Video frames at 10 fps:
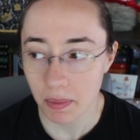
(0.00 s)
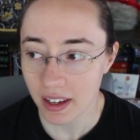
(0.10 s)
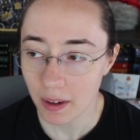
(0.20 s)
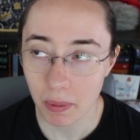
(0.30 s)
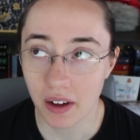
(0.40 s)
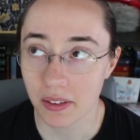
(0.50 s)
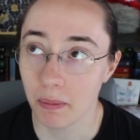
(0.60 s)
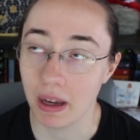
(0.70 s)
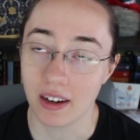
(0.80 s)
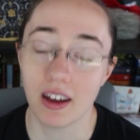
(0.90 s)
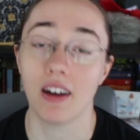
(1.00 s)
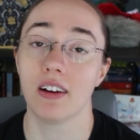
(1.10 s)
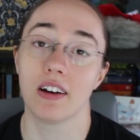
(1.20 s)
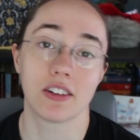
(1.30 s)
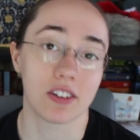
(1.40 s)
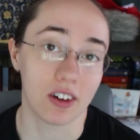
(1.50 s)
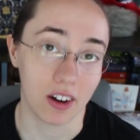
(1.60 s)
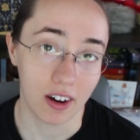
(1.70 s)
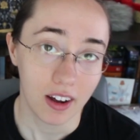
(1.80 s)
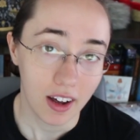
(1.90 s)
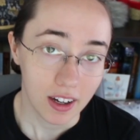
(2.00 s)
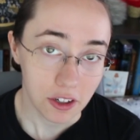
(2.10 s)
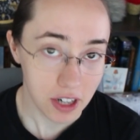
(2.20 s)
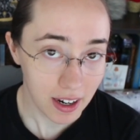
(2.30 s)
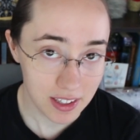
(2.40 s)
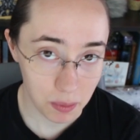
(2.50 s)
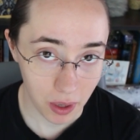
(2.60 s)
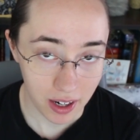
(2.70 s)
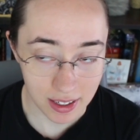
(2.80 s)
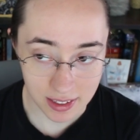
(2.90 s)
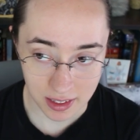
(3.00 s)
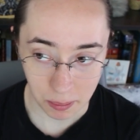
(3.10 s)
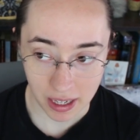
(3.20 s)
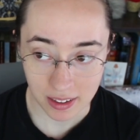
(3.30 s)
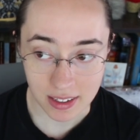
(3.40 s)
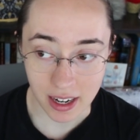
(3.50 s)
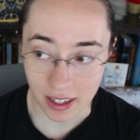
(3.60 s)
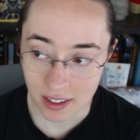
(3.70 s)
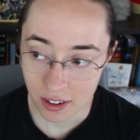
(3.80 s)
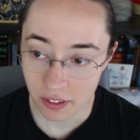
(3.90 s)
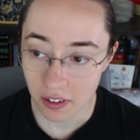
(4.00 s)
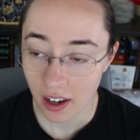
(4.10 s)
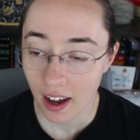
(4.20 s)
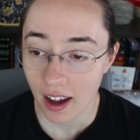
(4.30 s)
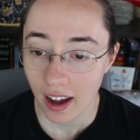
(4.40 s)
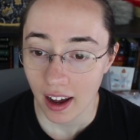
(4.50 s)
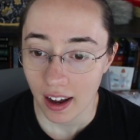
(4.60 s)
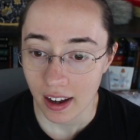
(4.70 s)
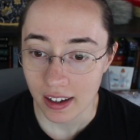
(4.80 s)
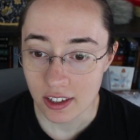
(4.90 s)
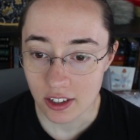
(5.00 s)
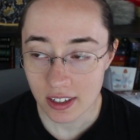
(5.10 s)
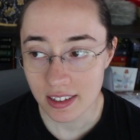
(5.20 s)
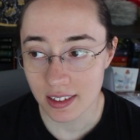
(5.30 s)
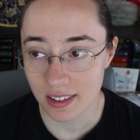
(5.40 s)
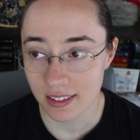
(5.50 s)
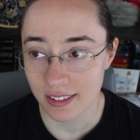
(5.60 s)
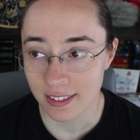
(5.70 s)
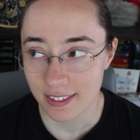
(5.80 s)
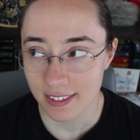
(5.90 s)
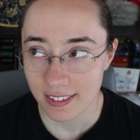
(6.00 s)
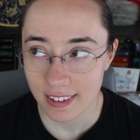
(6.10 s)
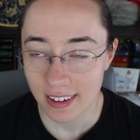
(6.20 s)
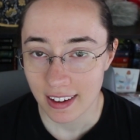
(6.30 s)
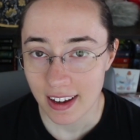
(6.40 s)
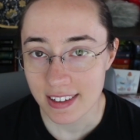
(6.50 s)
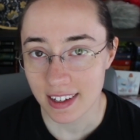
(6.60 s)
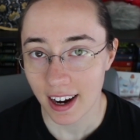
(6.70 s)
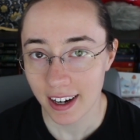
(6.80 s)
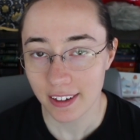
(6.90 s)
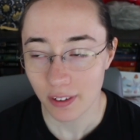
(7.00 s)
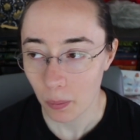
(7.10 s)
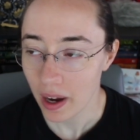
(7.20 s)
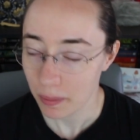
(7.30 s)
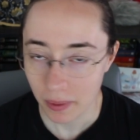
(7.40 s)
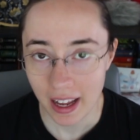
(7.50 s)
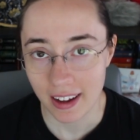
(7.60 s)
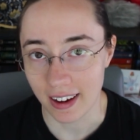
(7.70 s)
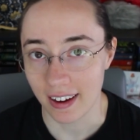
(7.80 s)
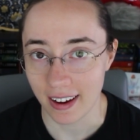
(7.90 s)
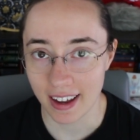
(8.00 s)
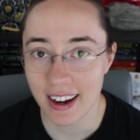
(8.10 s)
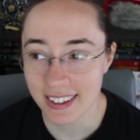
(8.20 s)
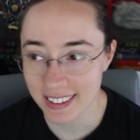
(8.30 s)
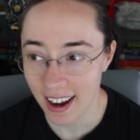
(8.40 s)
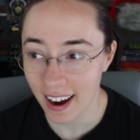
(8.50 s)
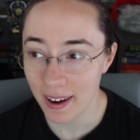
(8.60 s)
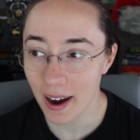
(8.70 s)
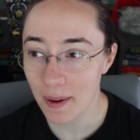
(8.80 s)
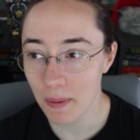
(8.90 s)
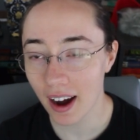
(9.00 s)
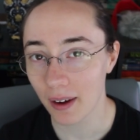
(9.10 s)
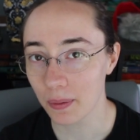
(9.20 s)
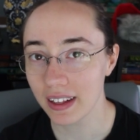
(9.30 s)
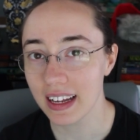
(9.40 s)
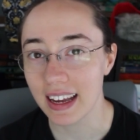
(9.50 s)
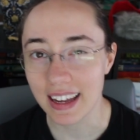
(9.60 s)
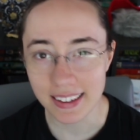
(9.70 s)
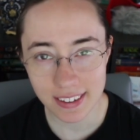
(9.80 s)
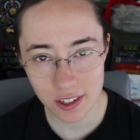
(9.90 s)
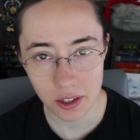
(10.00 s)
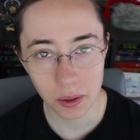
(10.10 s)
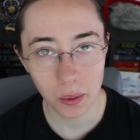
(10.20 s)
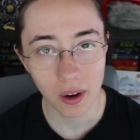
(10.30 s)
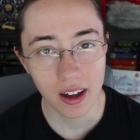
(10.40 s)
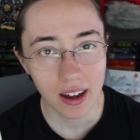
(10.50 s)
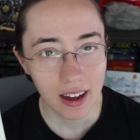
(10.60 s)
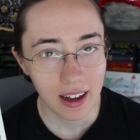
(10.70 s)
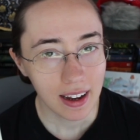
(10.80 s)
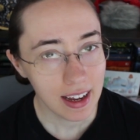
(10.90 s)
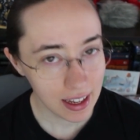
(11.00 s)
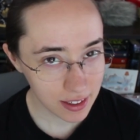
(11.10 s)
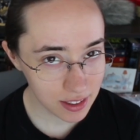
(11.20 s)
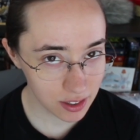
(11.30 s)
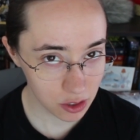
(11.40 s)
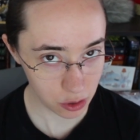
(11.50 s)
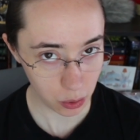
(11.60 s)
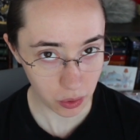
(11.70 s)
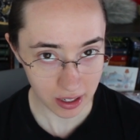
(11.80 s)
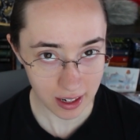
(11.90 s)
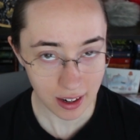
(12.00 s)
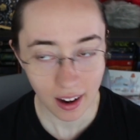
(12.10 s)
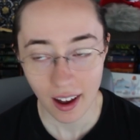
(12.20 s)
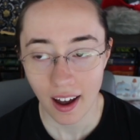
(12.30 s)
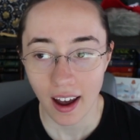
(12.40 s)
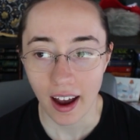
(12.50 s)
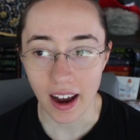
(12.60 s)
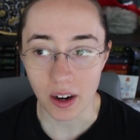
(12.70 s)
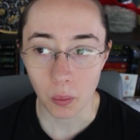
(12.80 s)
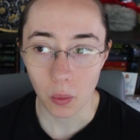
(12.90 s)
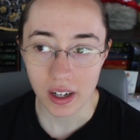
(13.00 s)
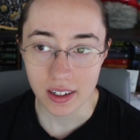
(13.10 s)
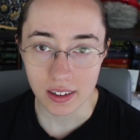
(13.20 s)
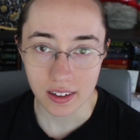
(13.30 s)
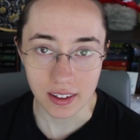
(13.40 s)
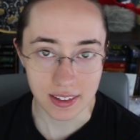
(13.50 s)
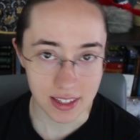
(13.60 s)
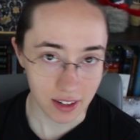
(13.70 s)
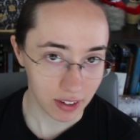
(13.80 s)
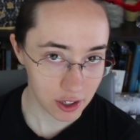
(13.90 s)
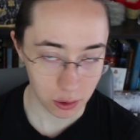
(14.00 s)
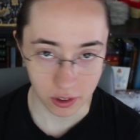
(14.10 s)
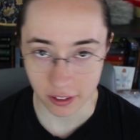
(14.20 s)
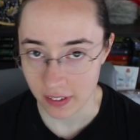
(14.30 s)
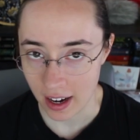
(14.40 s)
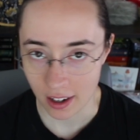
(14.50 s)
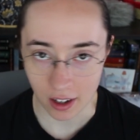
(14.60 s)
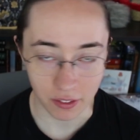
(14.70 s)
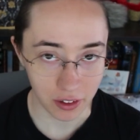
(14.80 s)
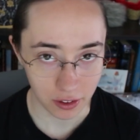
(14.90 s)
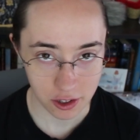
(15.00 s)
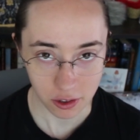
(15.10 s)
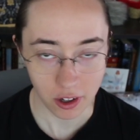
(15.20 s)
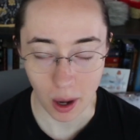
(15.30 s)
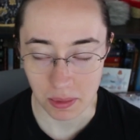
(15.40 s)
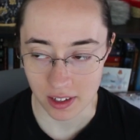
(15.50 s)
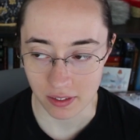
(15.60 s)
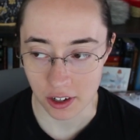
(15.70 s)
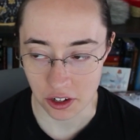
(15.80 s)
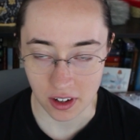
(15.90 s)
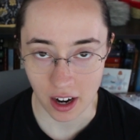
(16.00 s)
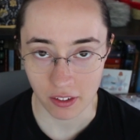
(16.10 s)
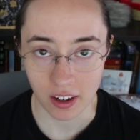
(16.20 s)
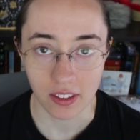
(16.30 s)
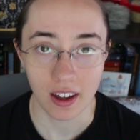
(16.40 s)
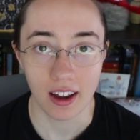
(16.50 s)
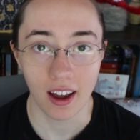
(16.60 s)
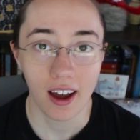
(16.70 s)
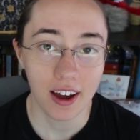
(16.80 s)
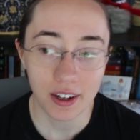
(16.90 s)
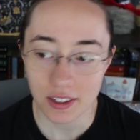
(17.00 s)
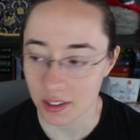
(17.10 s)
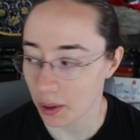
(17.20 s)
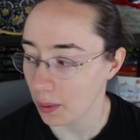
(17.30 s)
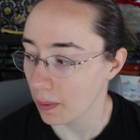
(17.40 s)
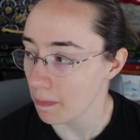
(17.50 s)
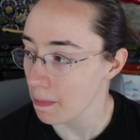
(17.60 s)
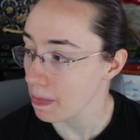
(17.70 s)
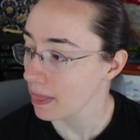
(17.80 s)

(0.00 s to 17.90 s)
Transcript: something about the main character, Jack Sprat, he's the main detective. It's just he's kind of a wet blanket, I guess. I, I'm not really into his story and what is the eventual fate of the nursery crimes division and everything. So